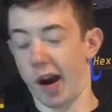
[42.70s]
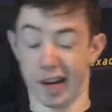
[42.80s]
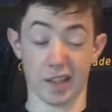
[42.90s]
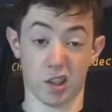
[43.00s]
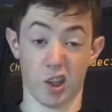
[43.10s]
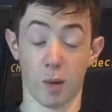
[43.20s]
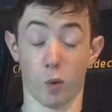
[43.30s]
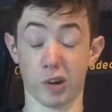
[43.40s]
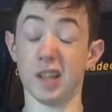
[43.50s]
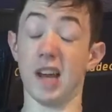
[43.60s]
I guess a lot
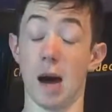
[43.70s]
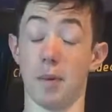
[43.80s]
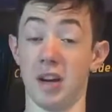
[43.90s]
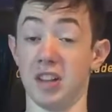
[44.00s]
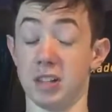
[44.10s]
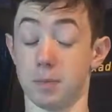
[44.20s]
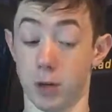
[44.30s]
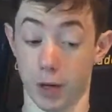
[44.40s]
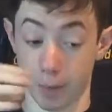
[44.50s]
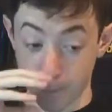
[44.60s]
more did happen in this
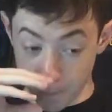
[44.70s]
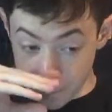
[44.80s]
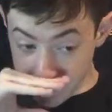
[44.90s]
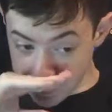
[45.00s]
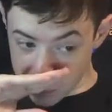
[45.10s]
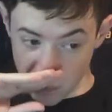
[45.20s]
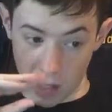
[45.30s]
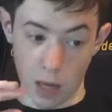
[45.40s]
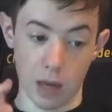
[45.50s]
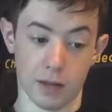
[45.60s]
period.
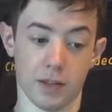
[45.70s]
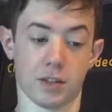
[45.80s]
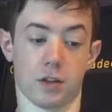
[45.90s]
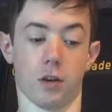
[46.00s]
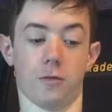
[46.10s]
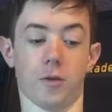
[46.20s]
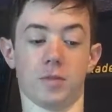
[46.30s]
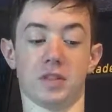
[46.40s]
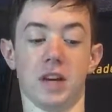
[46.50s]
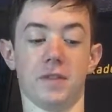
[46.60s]
This occurred from
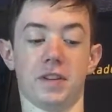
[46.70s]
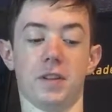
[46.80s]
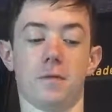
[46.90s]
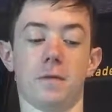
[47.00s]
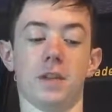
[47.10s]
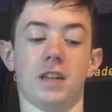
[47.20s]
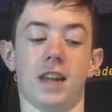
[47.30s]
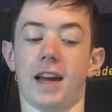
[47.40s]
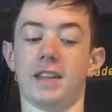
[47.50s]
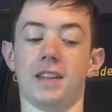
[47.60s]
1750 to
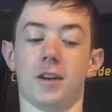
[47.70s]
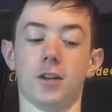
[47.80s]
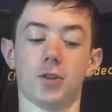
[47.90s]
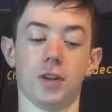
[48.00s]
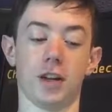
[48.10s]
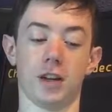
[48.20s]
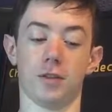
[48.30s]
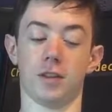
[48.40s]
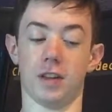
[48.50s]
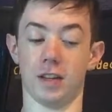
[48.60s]
1900,
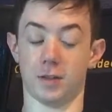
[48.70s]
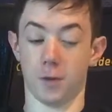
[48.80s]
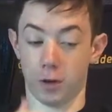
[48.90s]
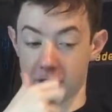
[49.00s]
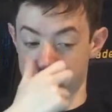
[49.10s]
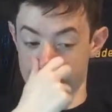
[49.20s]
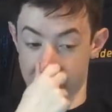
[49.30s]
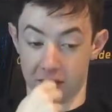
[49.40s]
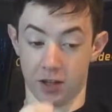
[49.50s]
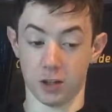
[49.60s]
and its focus
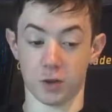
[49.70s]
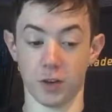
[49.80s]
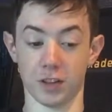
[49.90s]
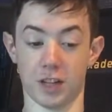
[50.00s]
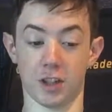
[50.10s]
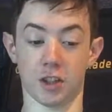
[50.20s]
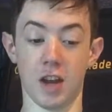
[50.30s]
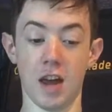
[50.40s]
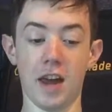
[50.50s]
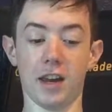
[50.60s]
is
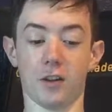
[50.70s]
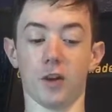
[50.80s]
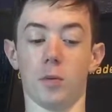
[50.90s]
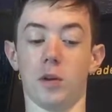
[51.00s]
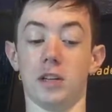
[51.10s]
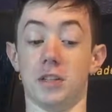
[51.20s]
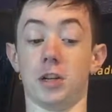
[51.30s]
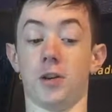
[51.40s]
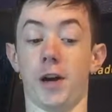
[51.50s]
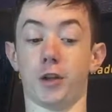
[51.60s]
industrialization and global
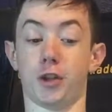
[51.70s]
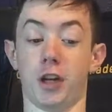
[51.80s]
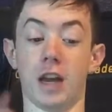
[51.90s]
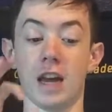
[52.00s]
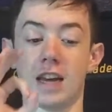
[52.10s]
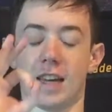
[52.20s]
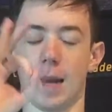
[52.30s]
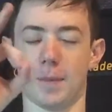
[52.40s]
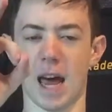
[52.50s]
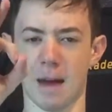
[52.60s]
integration.
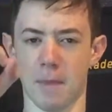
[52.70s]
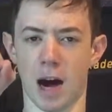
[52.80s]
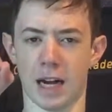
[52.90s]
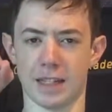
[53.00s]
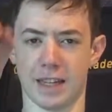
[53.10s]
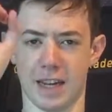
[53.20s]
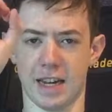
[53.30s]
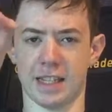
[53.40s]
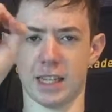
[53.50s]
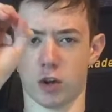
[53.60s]
Keep that in mind.
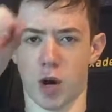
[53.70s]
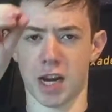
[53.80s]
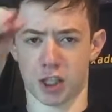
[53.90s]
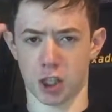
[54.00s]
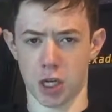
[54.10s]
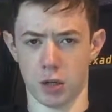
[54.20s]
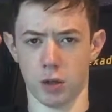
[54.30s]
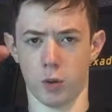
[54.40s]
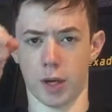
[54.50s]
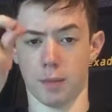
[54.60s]
Integration.
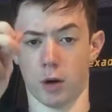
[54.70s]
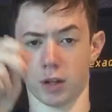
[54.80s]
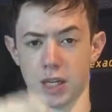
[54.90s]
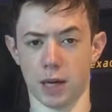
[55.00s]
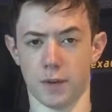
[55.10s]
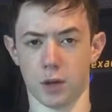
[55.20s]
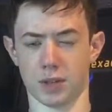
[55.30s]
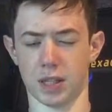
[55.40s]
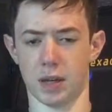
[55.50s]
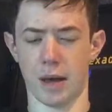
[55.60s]
You'll get marked down if you
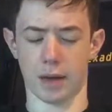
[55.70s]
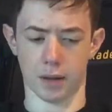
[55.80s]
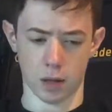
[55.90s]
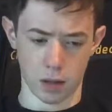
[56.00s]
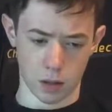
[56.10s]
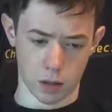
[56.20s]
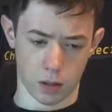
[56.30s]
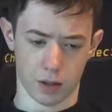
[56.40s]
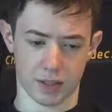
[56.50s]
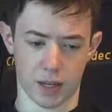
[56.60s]
don't say that.
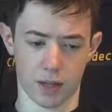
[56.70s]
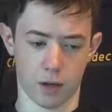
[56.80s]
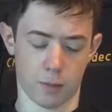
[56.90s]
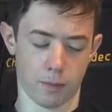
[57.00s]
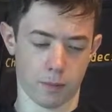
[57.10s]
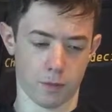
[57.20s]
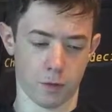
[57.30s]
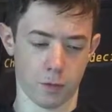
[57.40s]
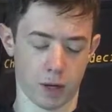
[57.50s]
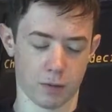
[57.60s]
At least I did on a
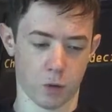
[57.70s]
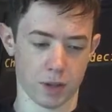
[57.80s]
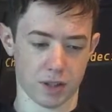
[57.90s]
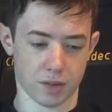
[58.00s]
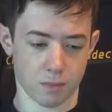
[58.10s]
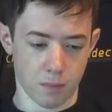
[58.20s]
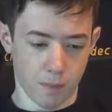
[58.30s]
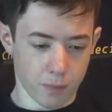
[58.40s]
few of my quizzes.